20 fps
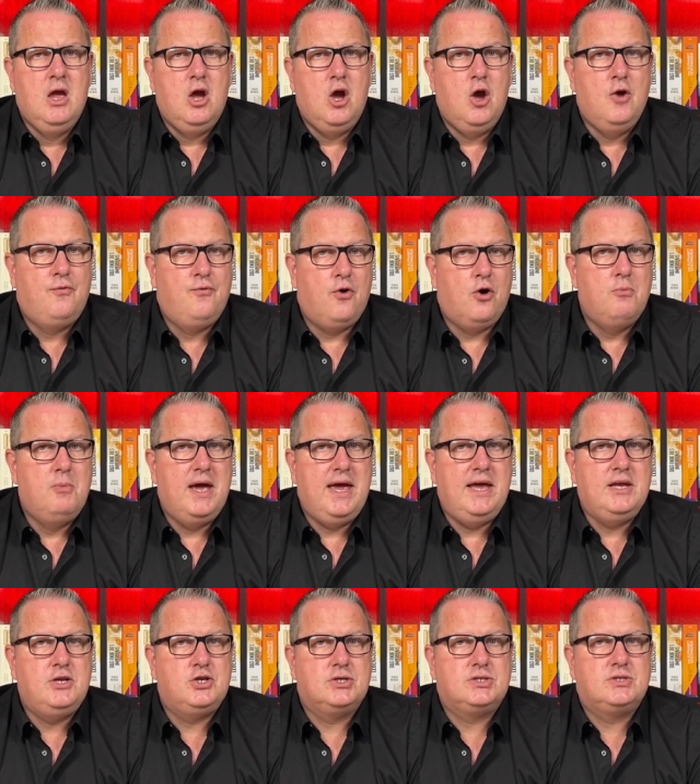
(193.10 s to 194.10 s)
A former
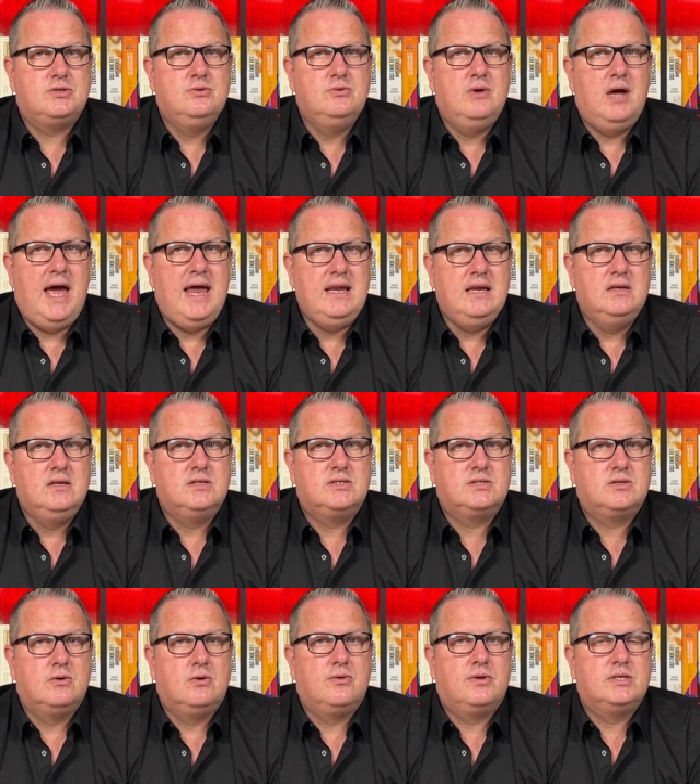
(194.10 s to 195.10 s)
HS2
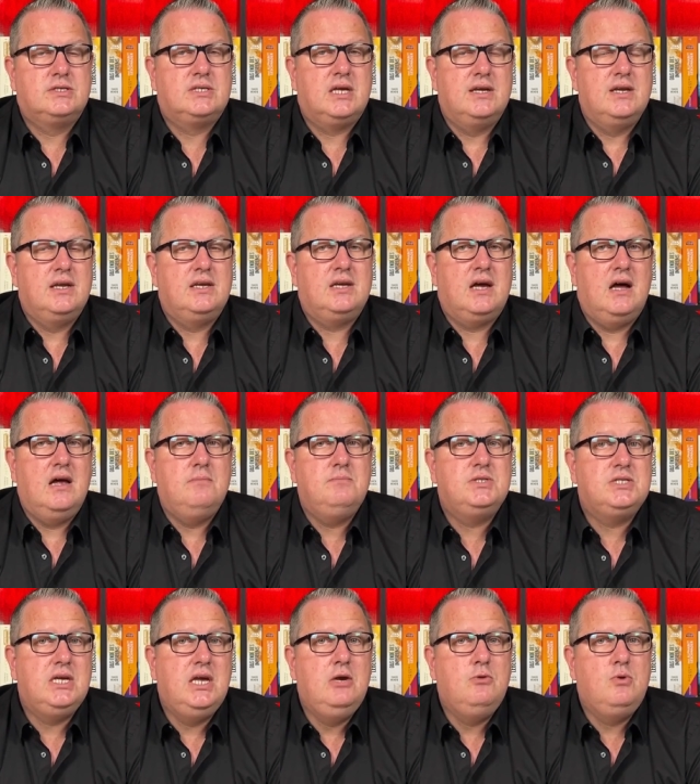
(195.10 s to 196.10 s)
analyst told the Sunday
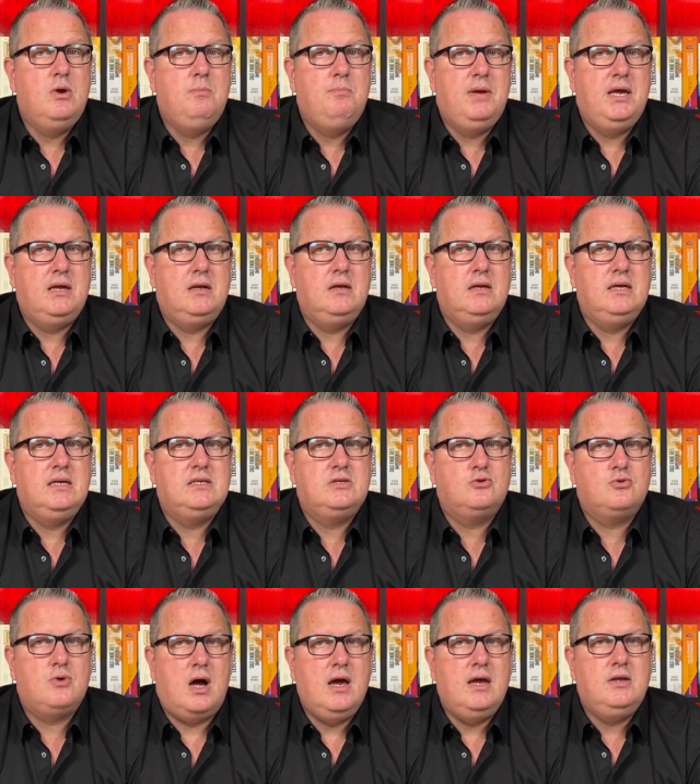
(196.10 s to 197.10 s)
Times he repeatedly
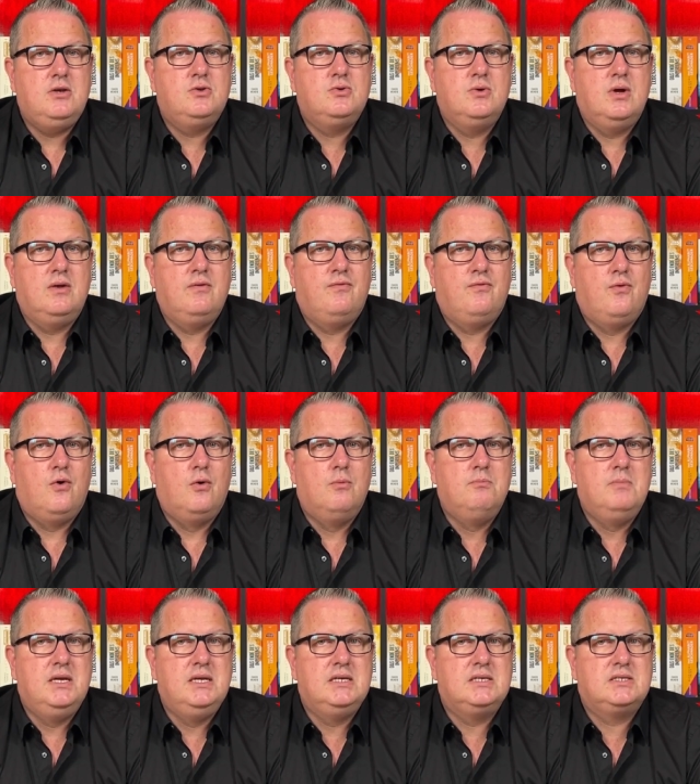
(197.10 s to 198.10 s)
tried to
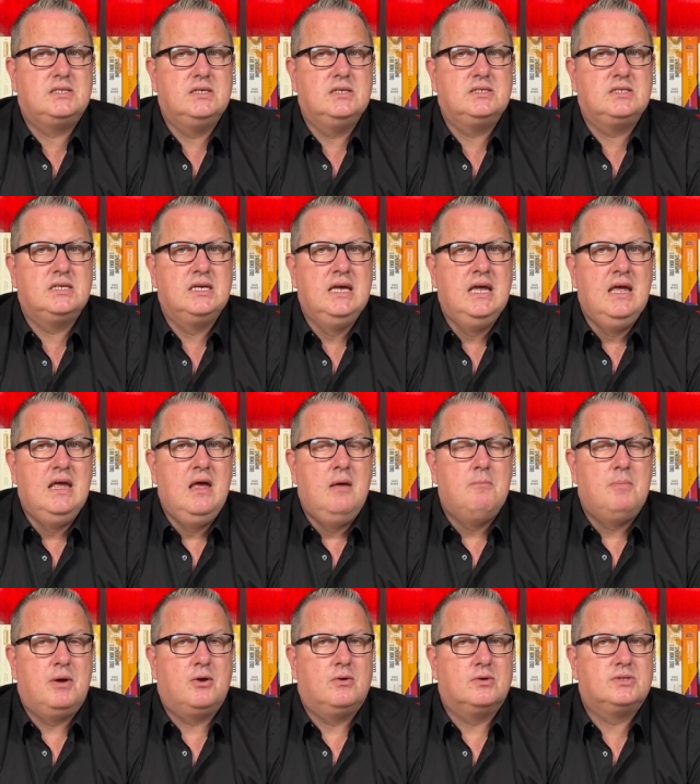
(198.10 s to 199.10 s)
inform ministers,
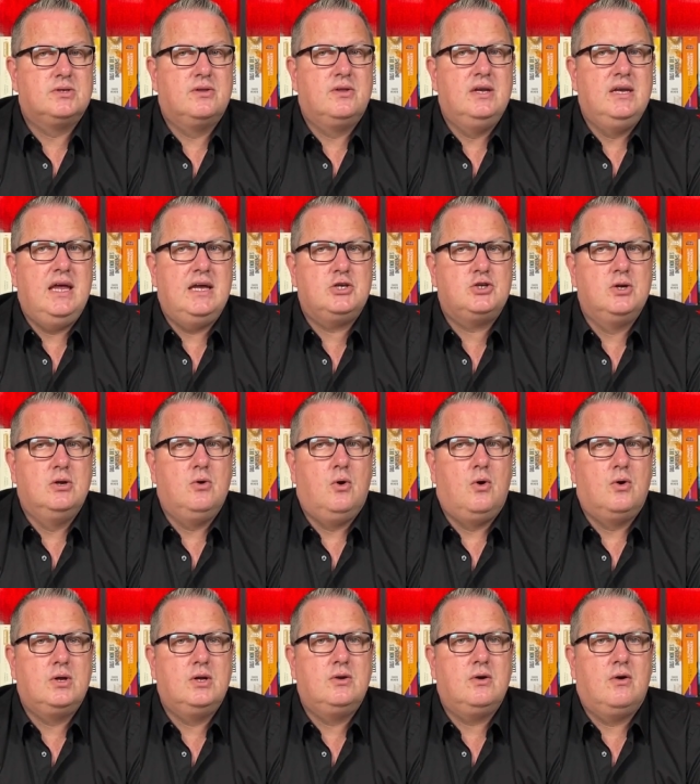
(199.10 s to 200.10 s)
but also the National
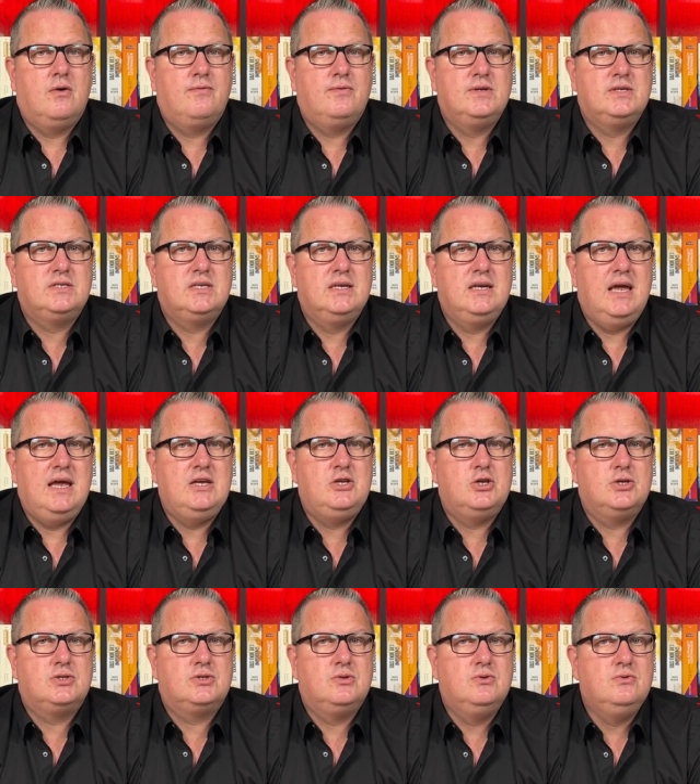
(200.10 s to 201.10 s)
Audit Office and
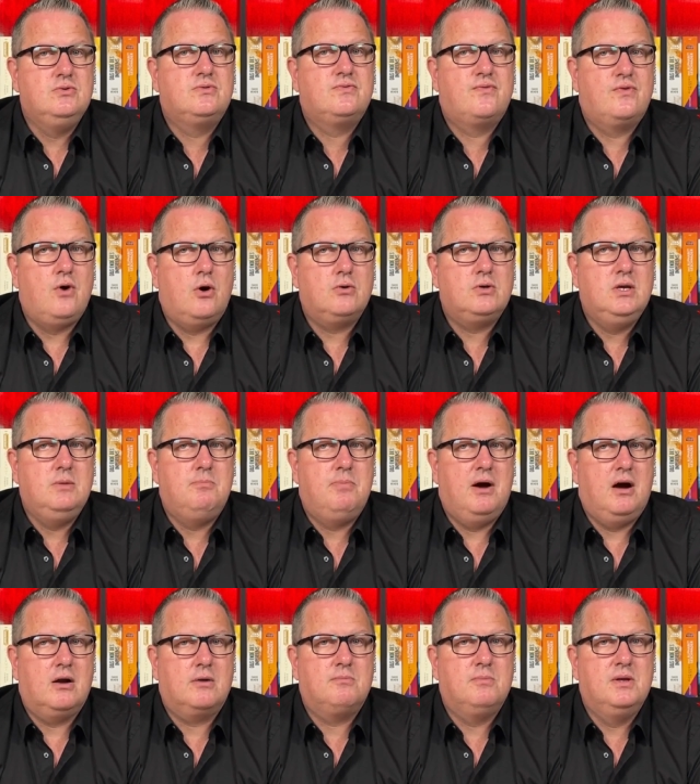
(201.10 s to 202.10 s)
HS2's fraud
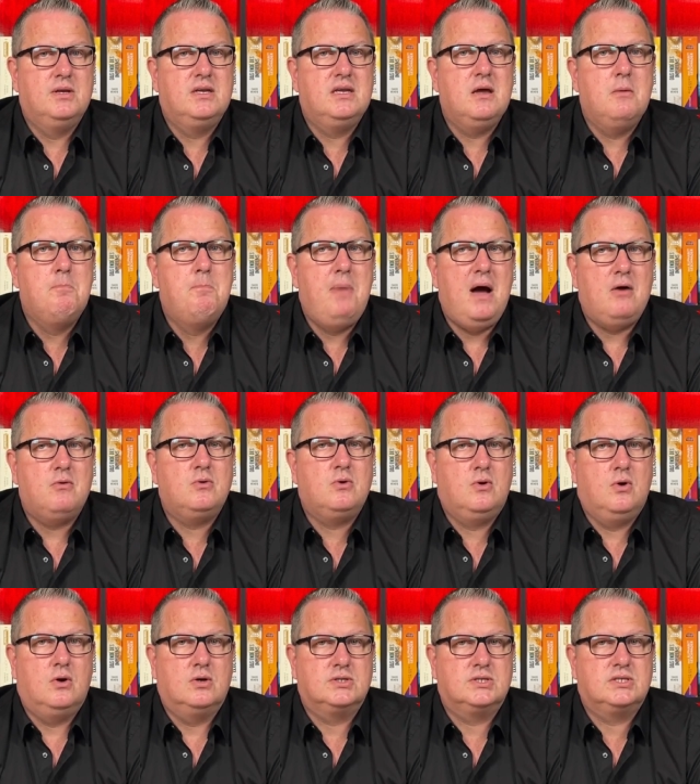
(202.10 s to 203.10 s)
department about
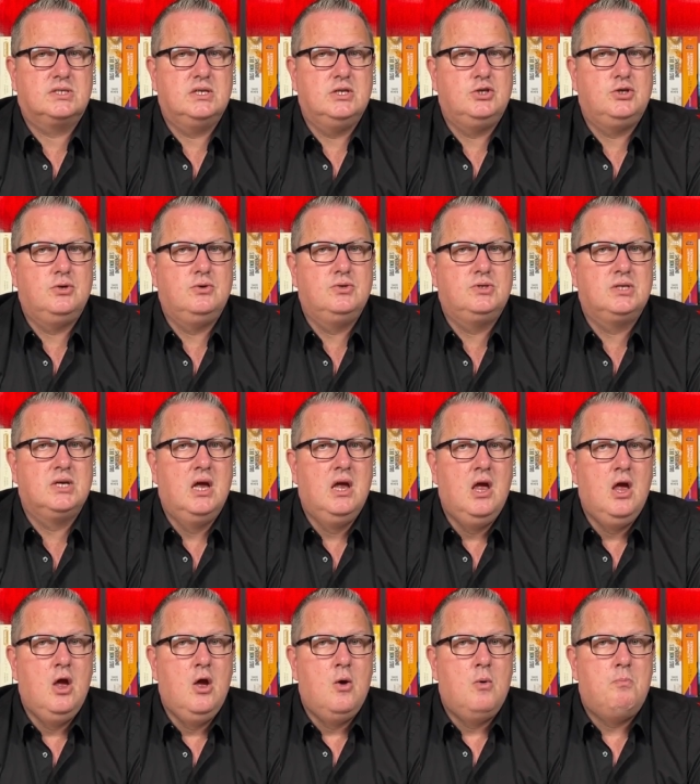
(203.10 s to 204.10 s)
costs issues,
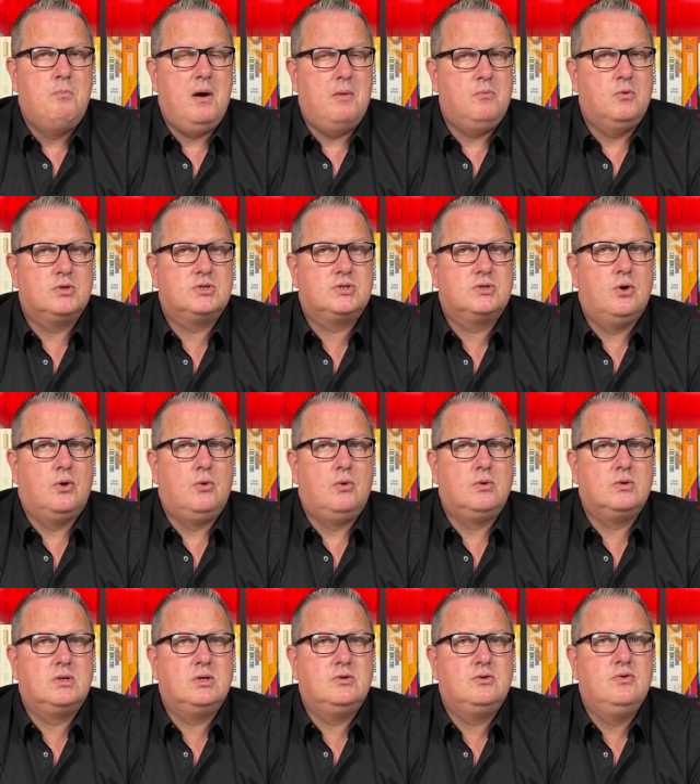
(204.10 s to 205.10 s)
but was
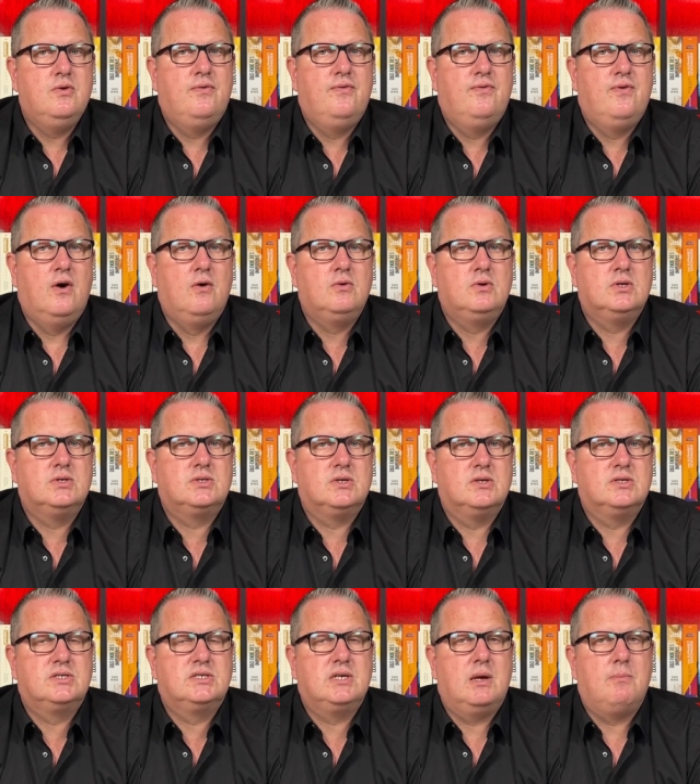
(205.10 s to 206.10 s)
told to focus
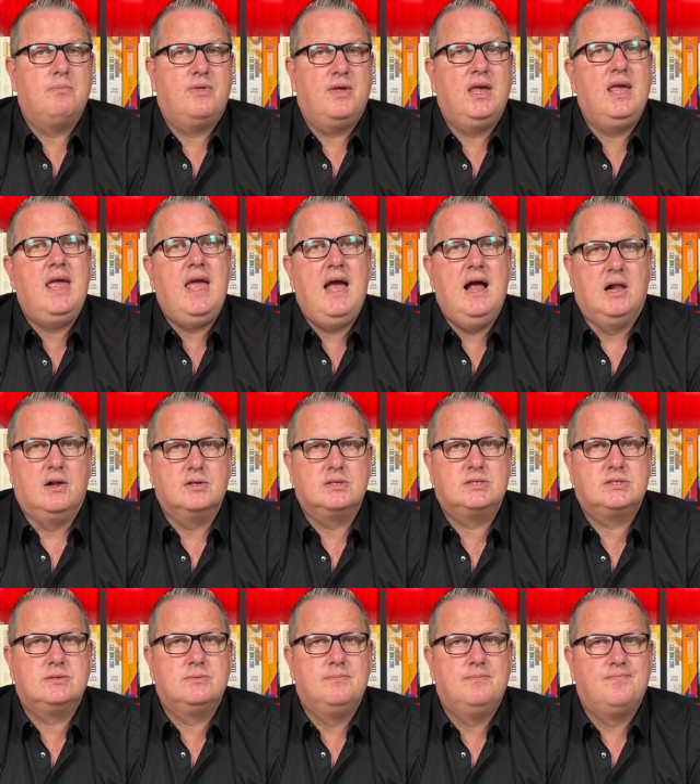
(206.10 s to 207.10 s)
on something
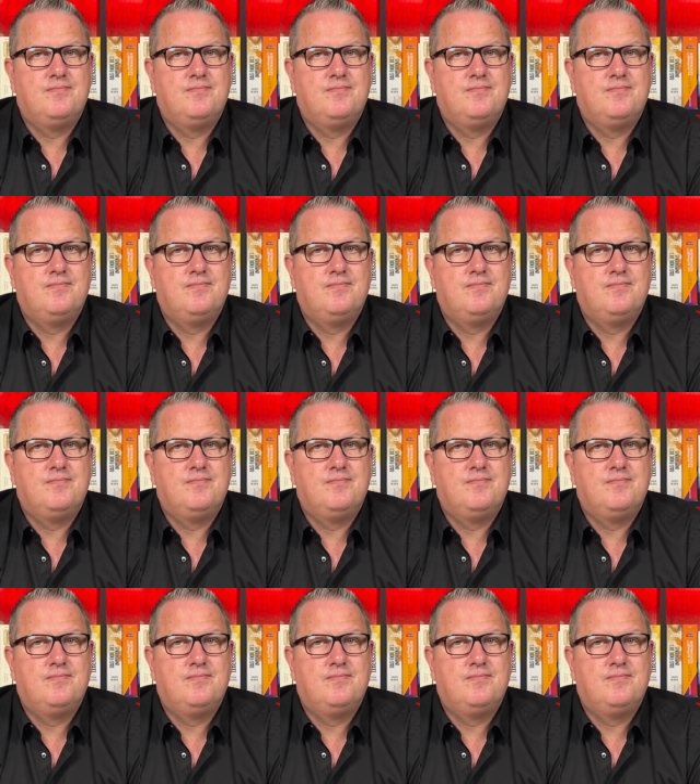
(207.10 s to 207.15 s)
else.